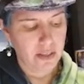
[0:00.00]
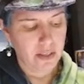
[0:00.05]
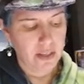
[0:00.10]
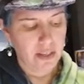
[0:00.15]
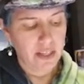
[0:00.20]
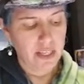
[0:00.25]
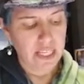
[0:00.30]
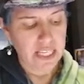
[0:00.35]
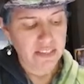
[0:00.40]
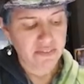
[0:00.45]

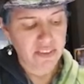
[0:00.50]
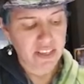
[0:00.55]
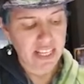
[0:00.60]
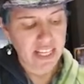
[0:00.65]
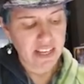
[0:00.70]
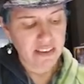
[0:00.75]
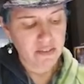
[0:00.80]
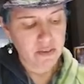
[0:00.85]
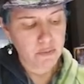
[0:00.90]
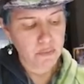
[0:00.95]
If I
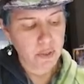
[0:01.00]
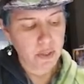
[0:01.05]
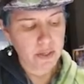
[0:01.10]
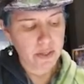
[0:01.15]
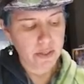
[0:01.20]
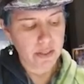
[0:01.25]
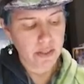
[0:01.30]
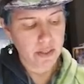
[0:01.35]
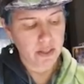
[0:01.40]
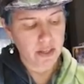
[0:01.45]
have a
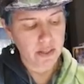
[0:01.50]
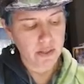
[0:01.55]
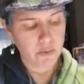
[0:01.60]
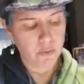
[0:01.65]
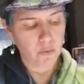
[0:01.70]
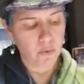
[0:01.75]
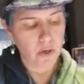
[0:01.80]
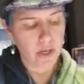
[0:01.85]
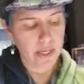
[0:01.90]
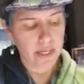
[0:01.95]
person that's
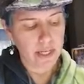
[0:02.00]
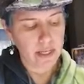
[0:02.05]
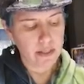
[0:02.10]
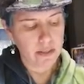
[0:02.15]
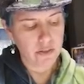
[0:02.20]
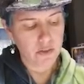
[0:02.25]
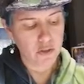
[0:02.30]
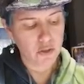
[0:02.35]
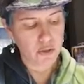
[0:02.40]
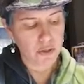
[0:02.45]
walking the
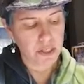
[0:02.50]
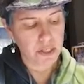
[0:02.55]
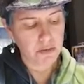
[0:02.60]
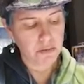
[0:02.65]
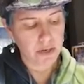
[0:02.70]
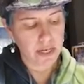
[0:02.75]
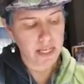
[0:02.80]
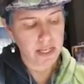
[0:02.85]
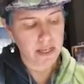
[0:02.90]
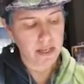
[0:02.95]
street
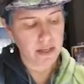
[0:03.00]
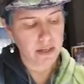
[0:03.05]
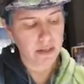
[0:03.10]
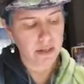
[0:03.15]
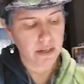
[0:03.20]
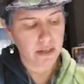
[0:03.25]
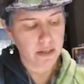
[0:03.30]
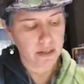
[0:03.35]
right here,